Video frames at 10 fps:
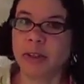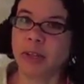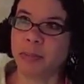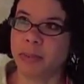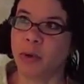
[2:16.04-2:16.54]

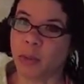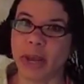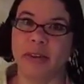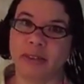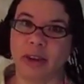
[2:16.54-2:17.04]
clip
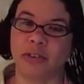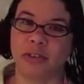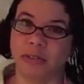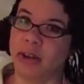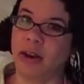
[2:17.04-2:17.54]
away
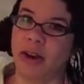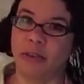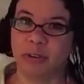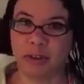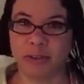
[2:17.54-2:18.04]
sections of hair
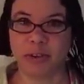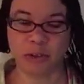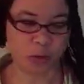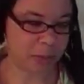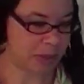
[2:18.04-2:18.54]
after I
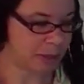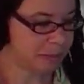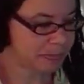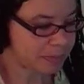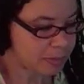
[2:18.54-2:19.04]
finish combing them.